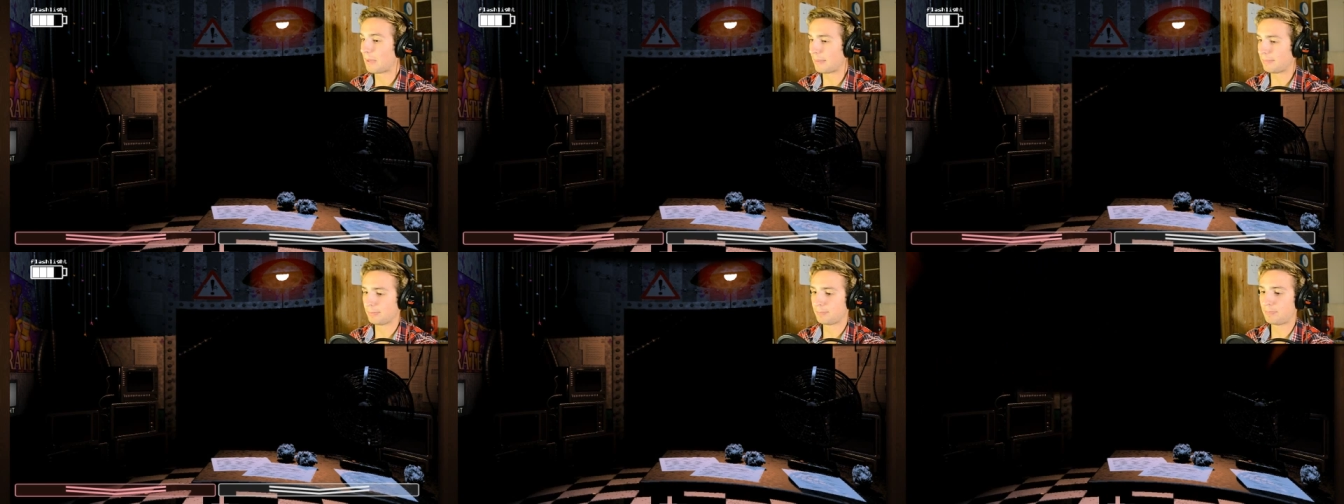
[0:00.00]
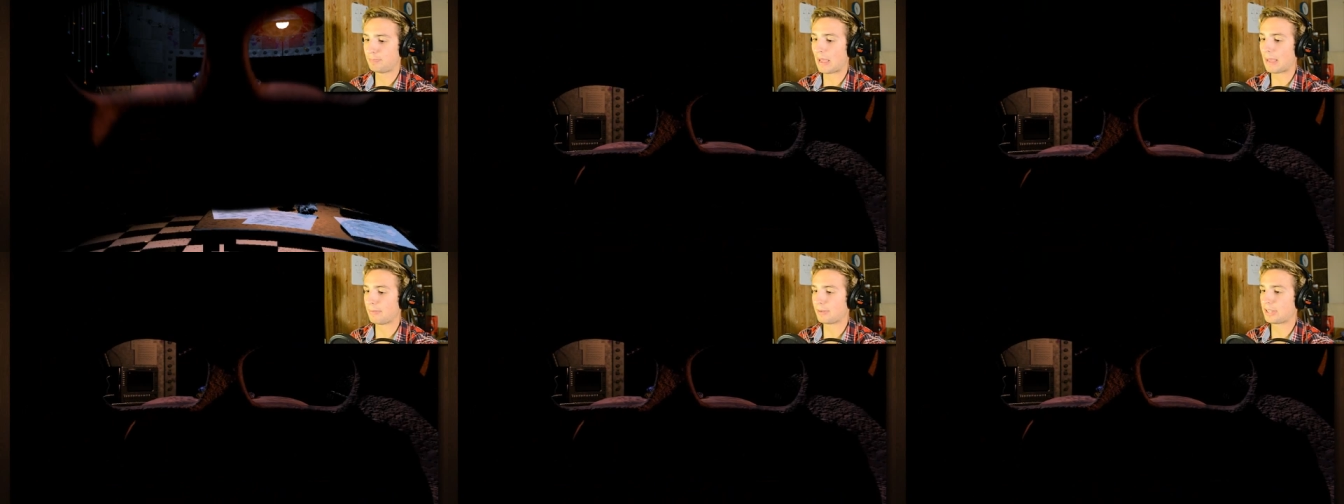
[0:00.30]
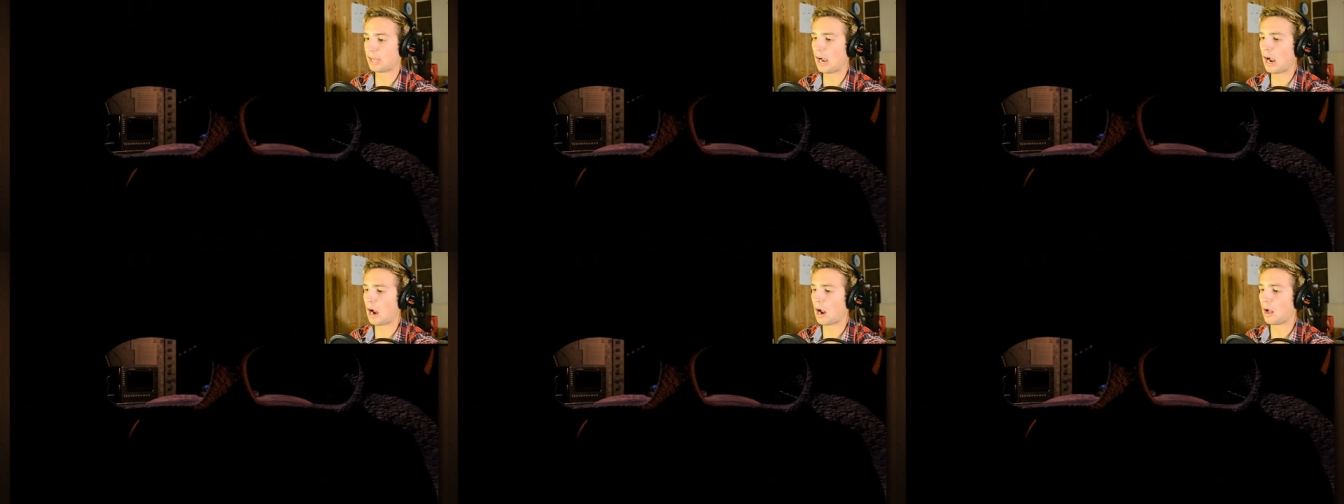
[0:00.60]
Baby, baby
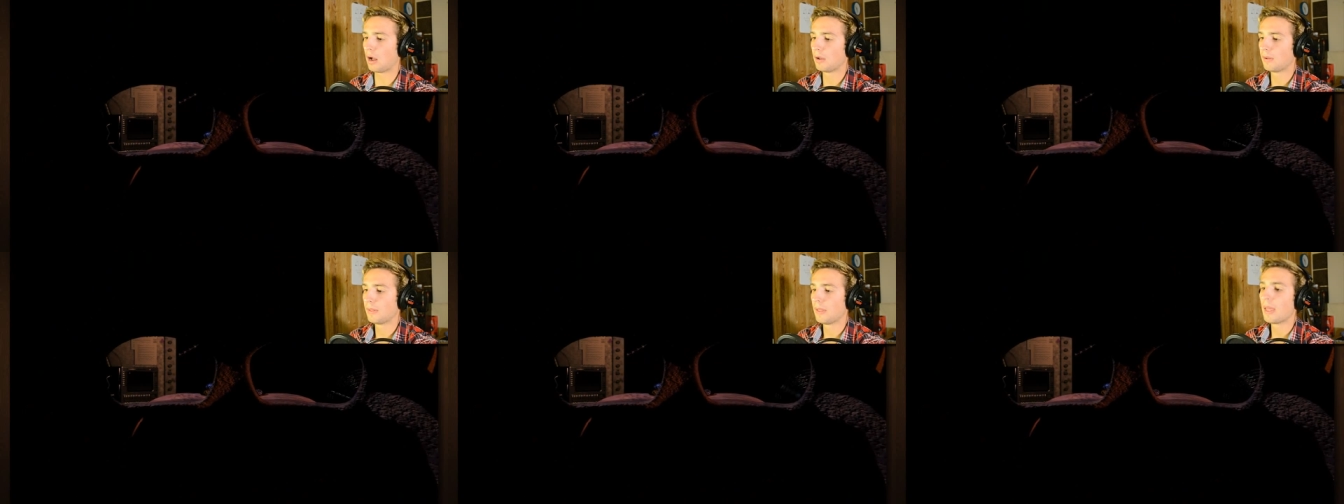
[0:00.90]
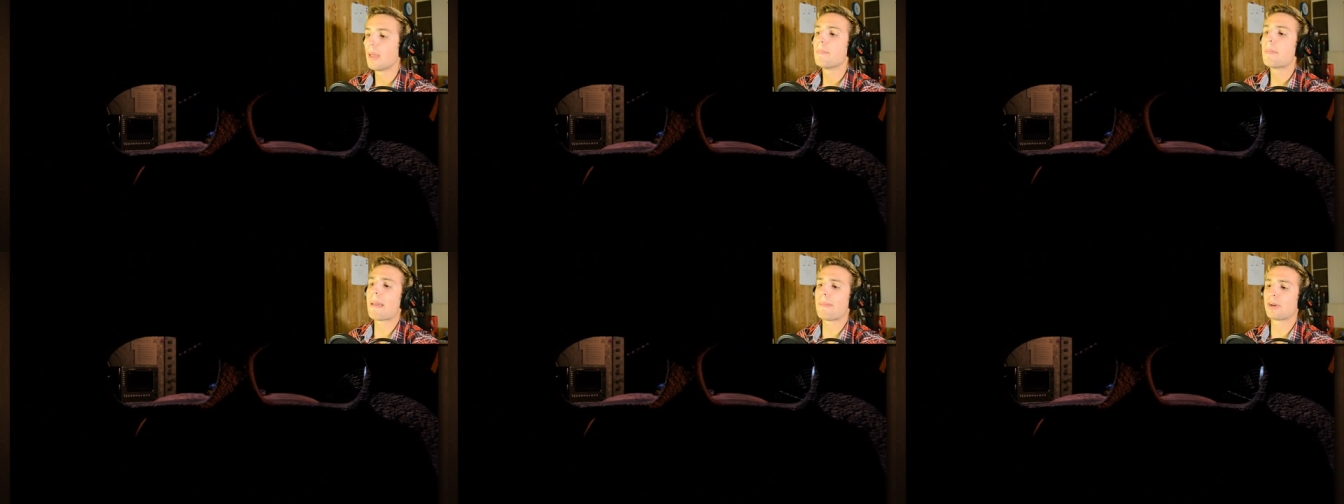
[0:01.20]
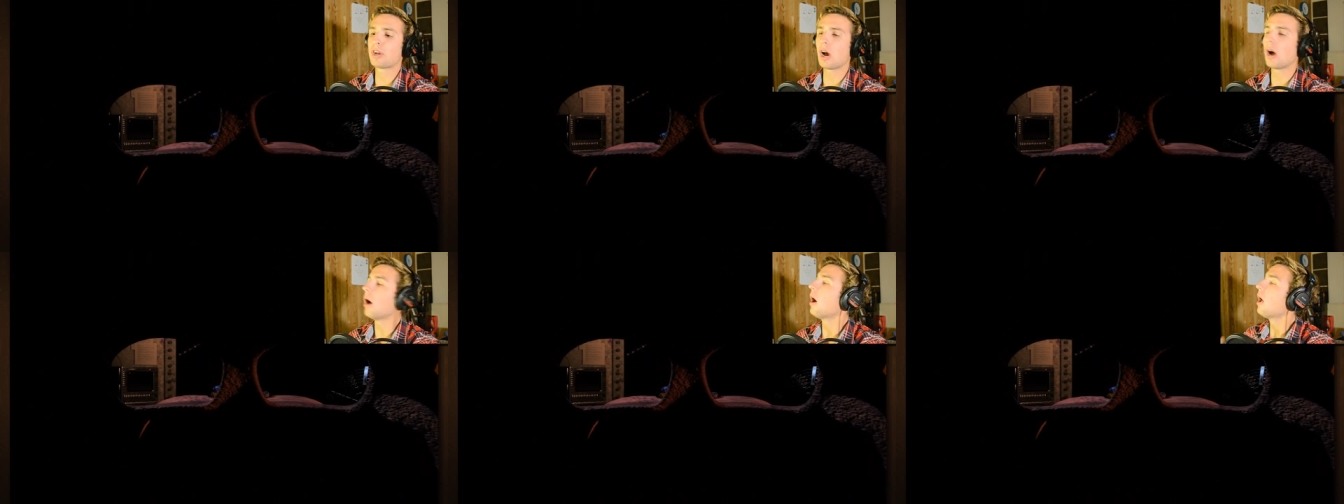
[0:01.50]
girl,
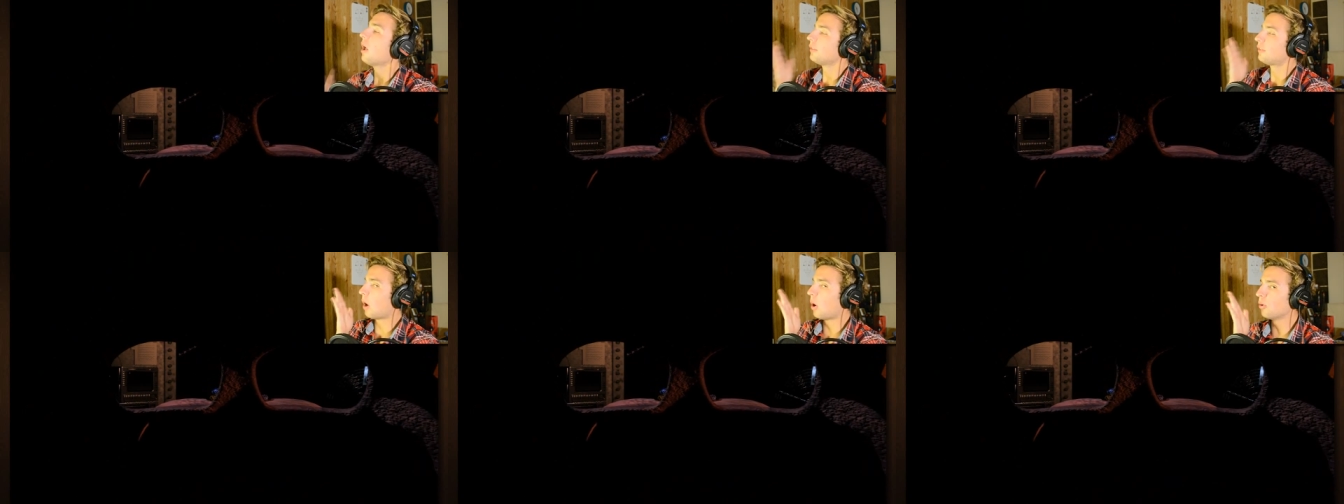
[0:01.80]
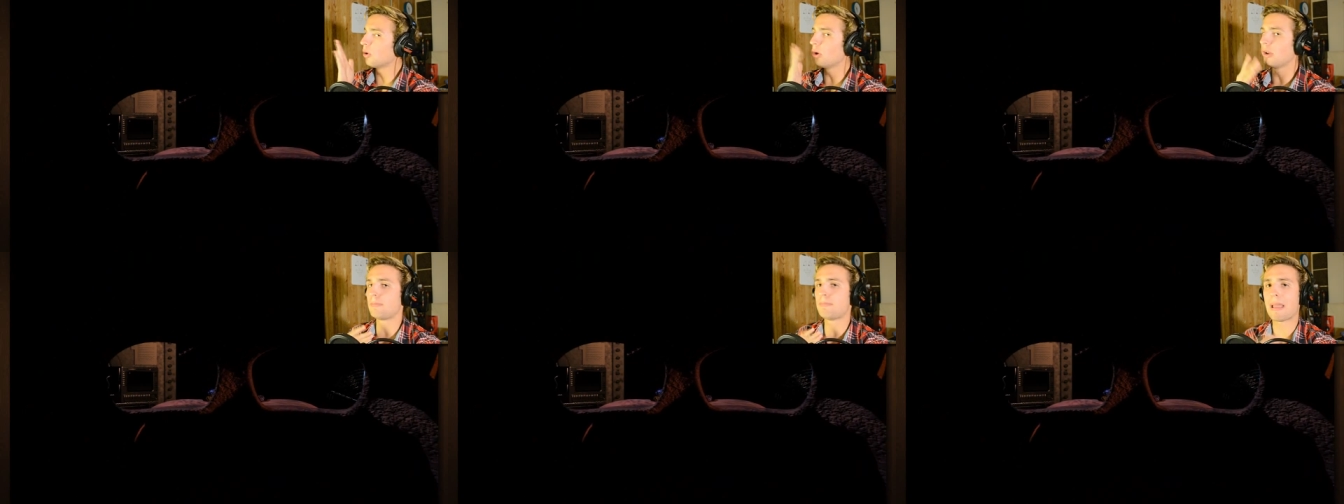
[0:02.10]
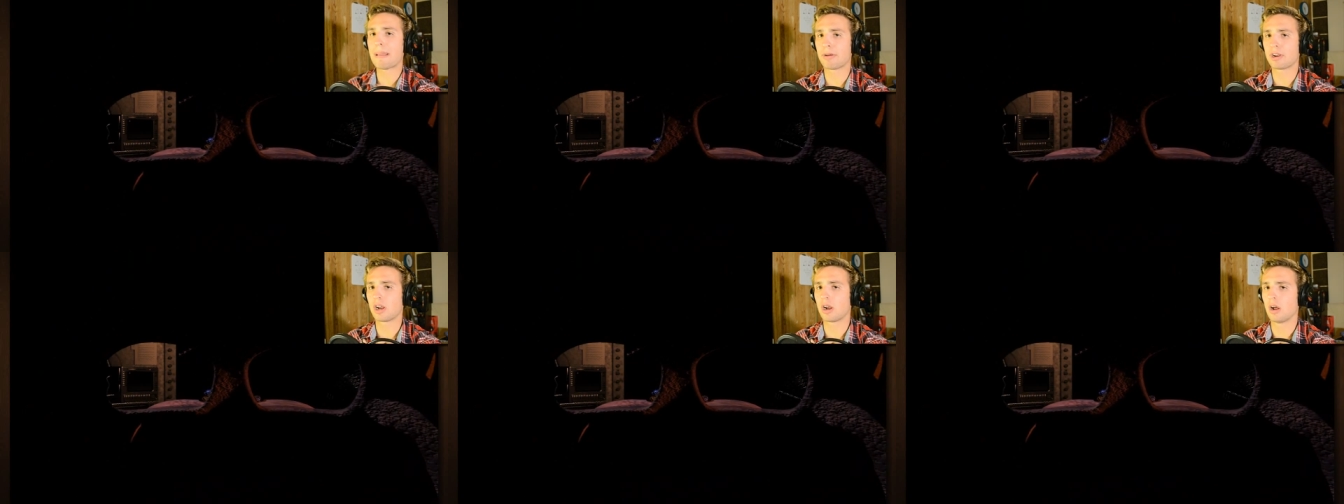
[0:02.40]
baby girl, don't do this,
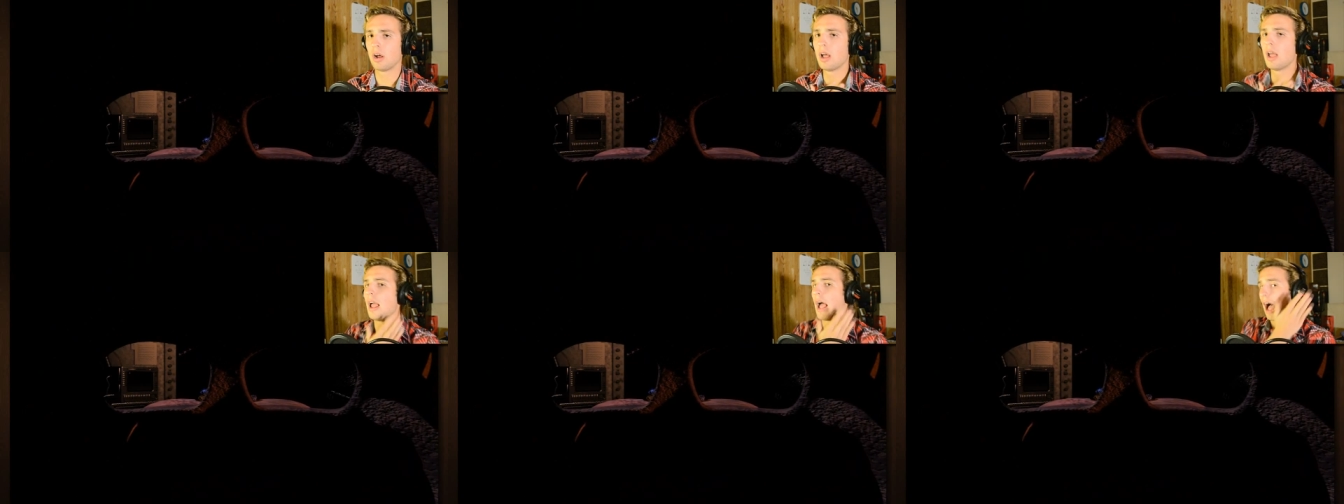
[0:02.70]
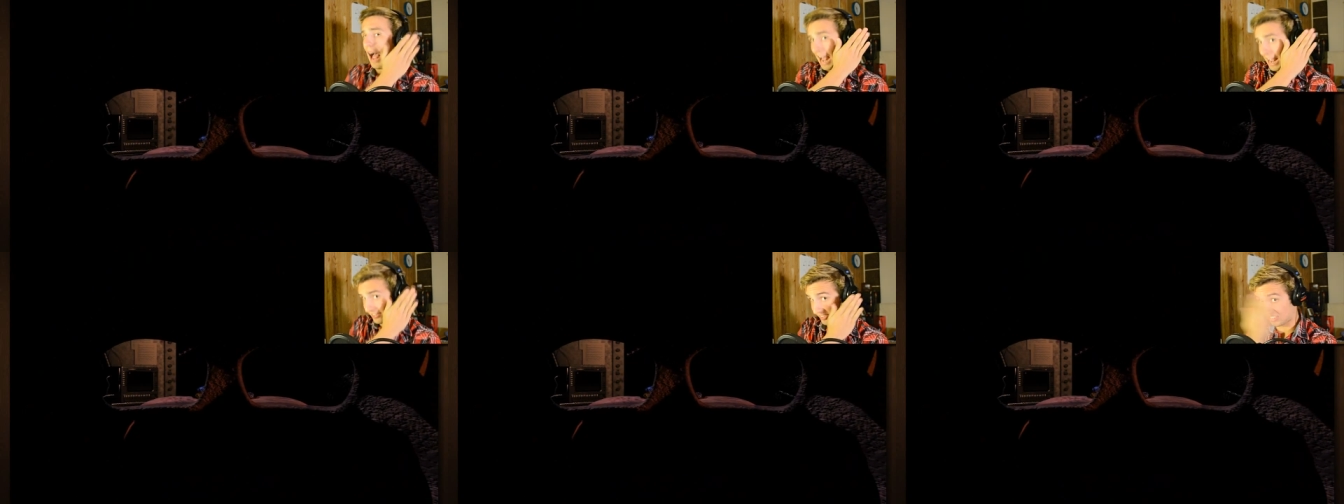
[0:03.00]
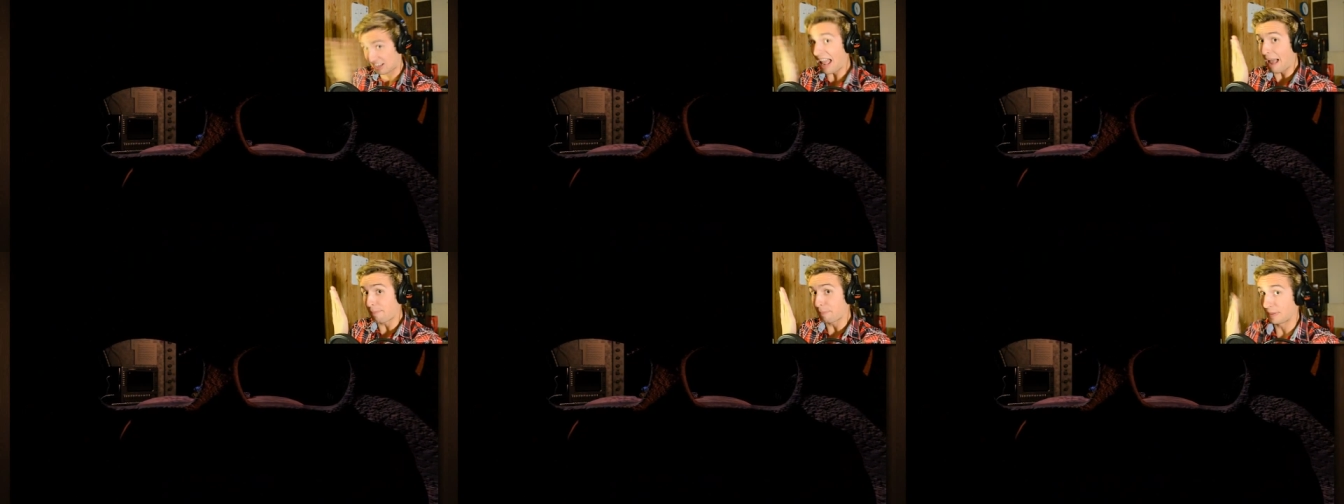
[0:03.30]
baby girl, I'll
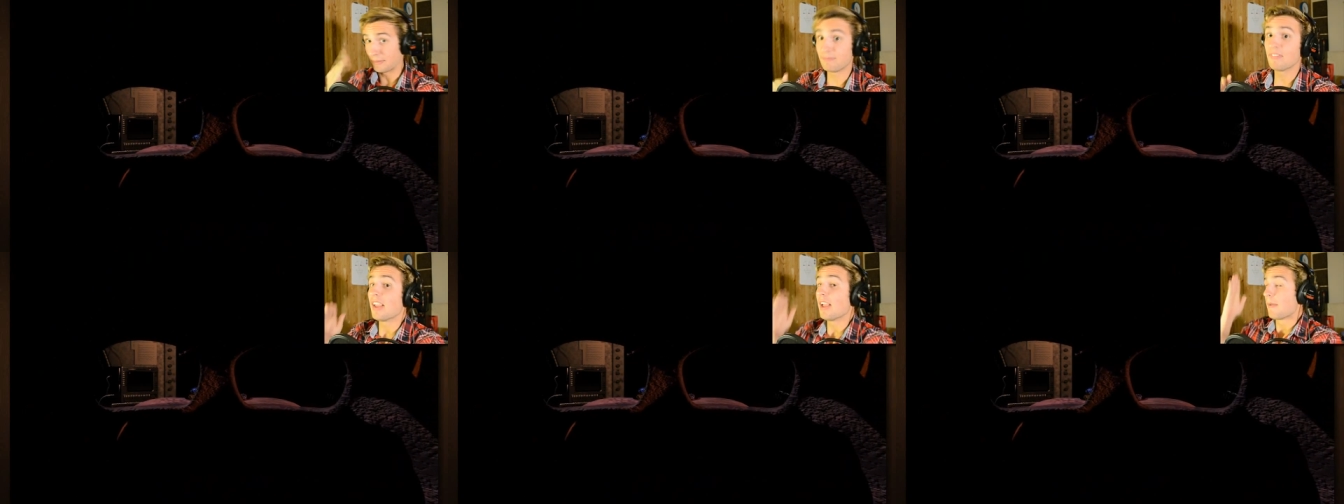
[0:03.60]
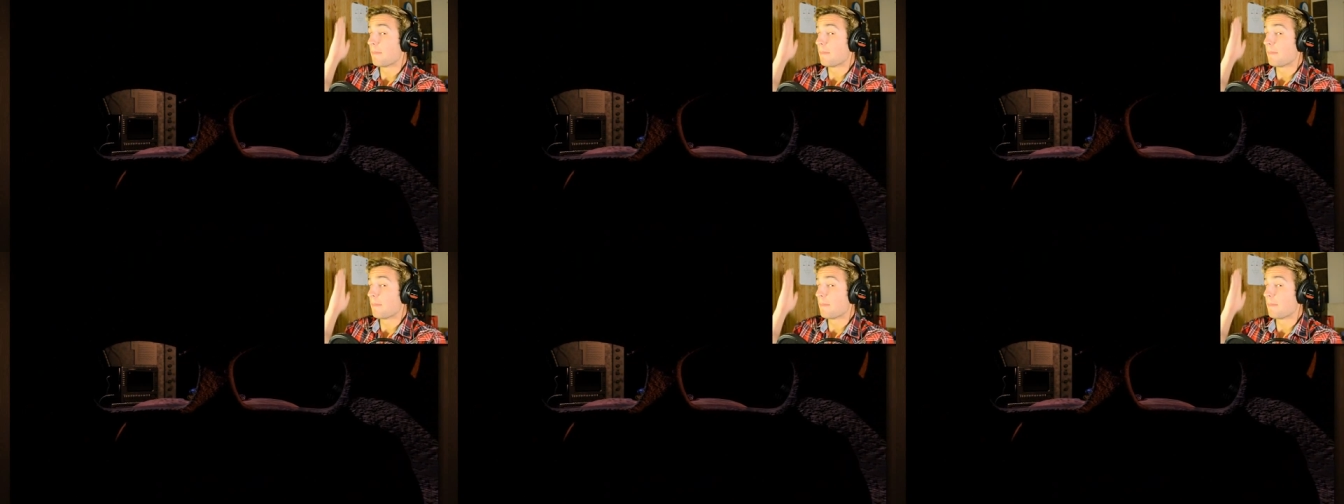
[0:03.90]
slap you.